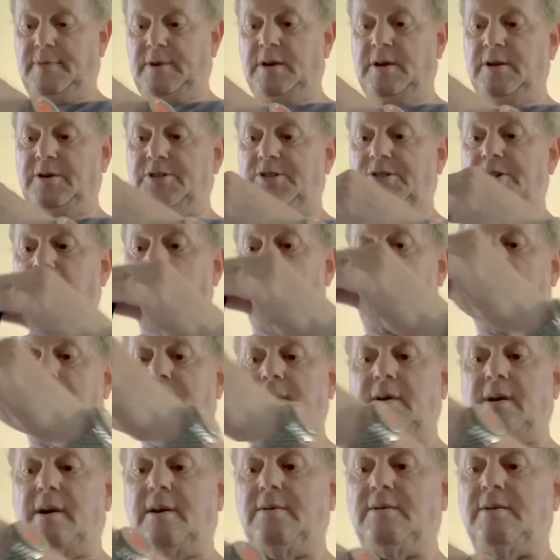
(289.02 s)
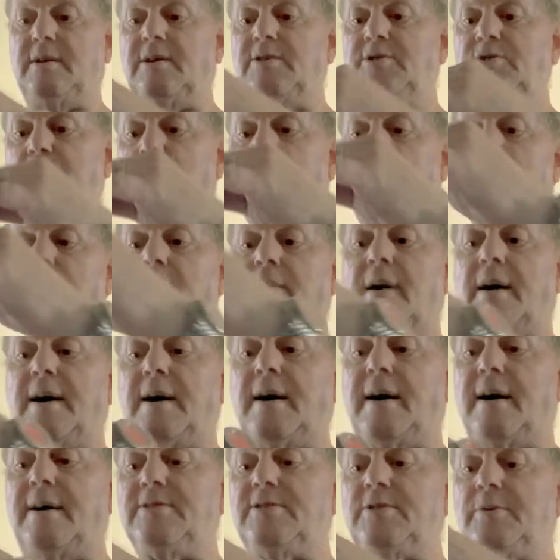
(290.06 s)
So it does well.
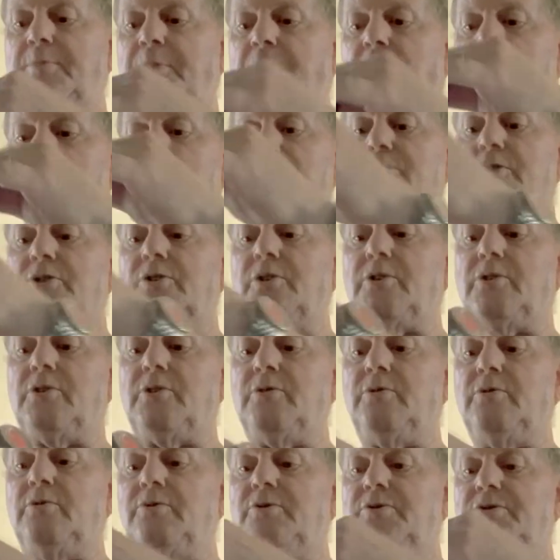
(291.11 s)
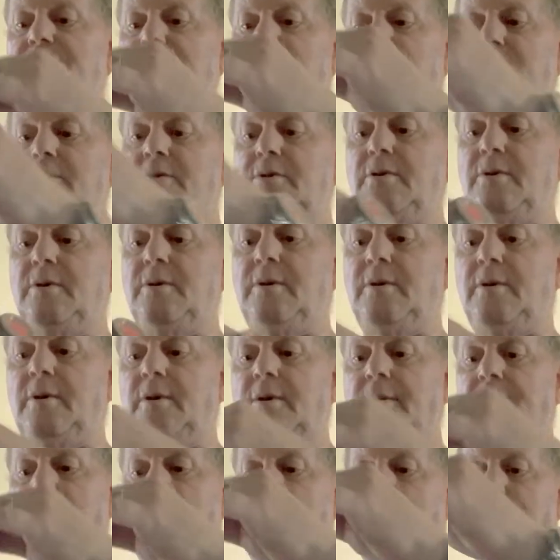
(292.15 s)
I suppose you could use,
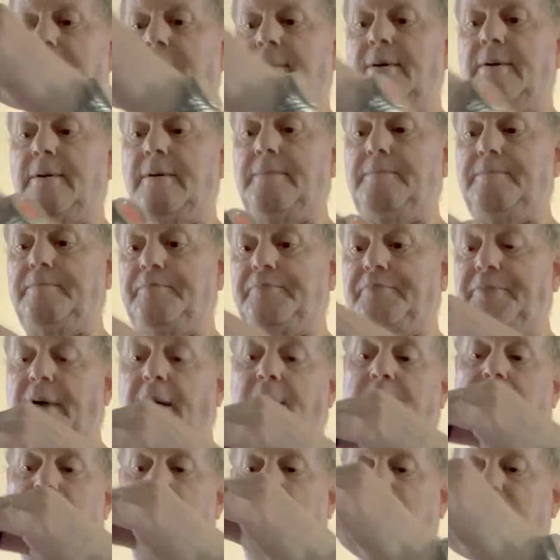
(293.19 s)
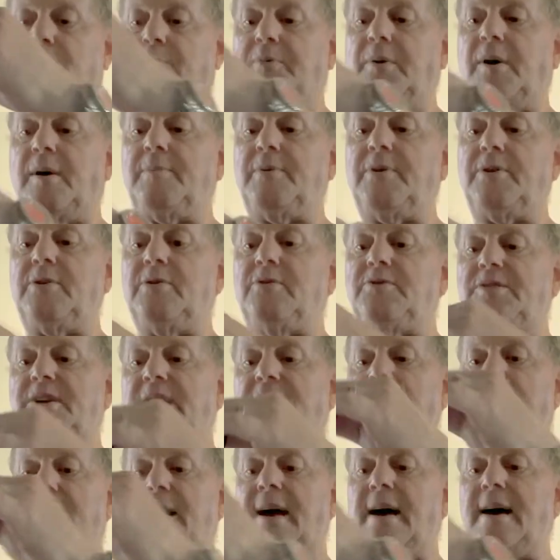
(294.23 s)
you could probably use
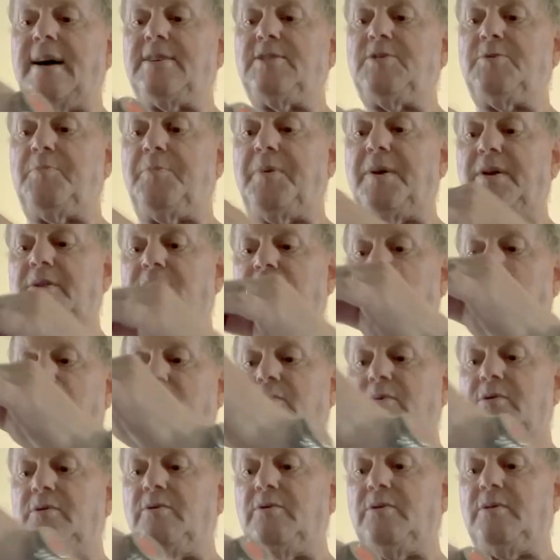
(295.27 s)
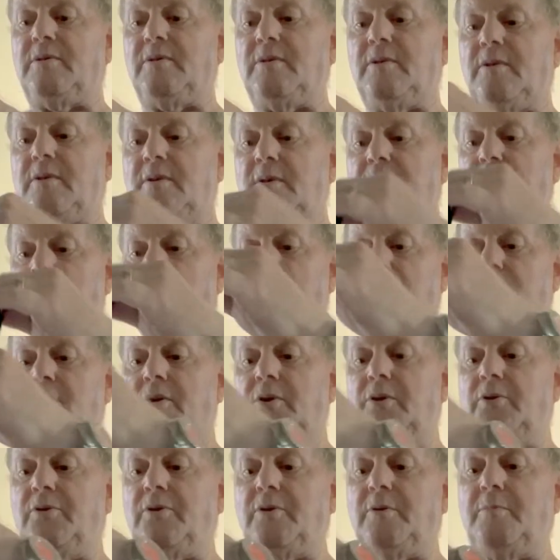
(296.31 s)
any hex bit you
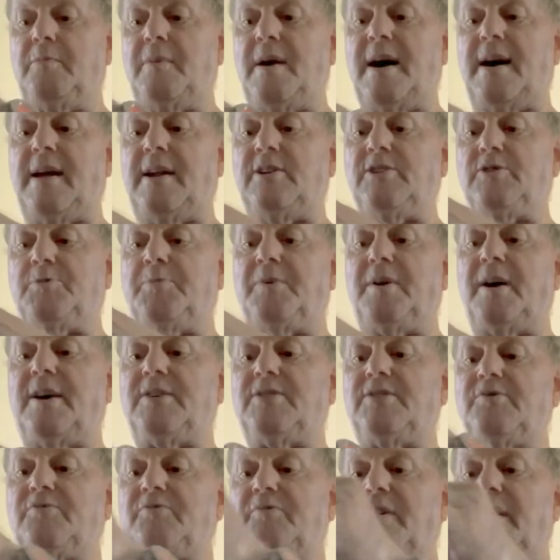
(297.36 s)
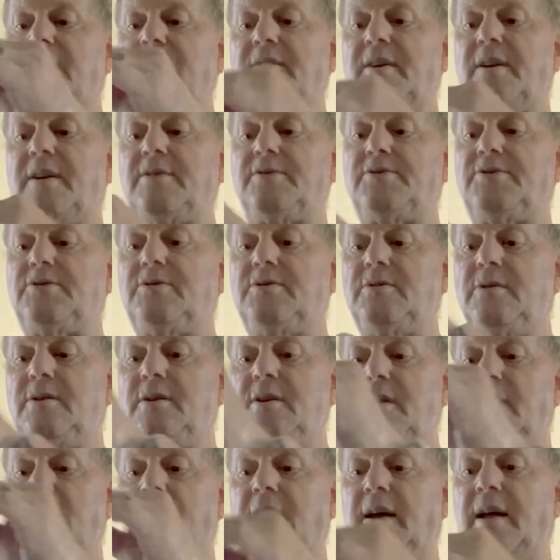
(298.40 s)
can manage, but I just find that it's
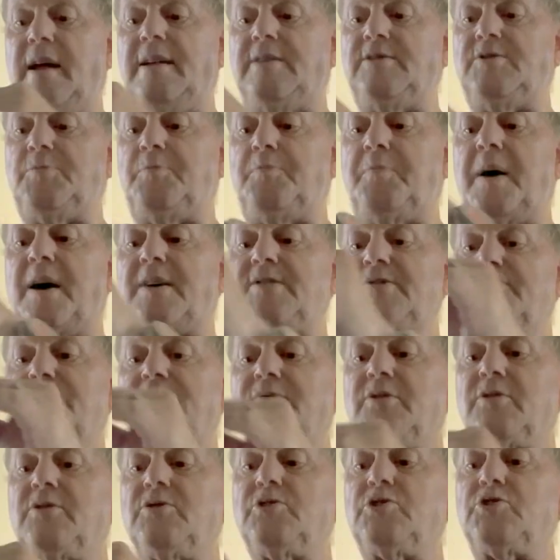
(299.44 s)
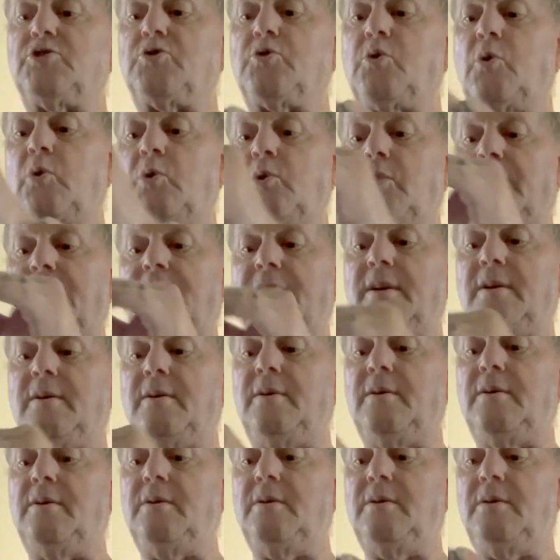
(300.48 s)
it's best for controlling
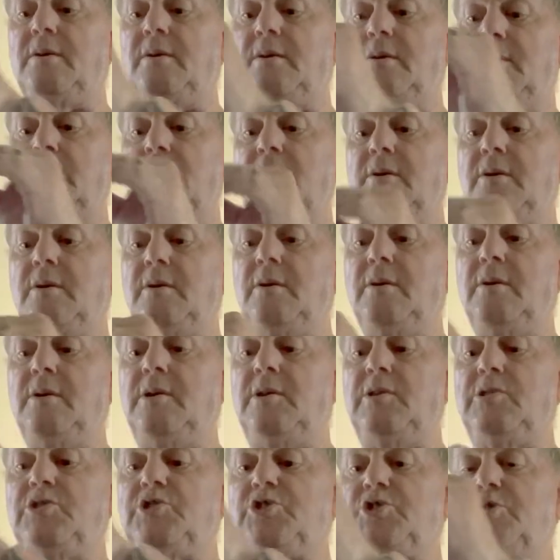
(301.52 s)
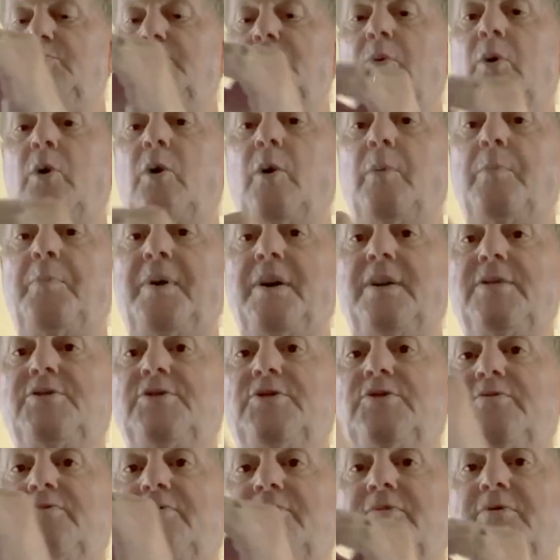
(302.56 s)
small
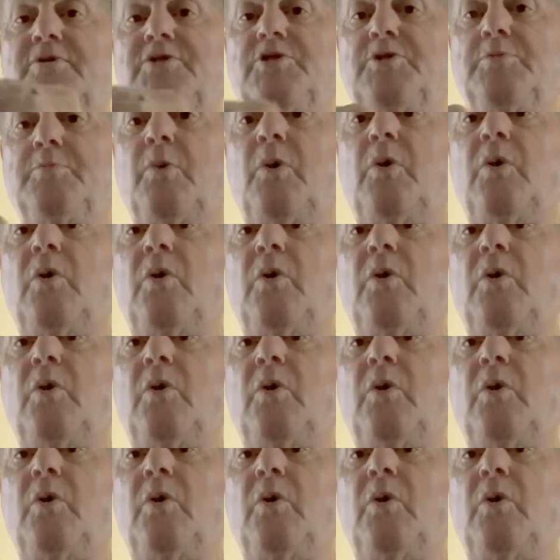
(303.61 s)
bits for small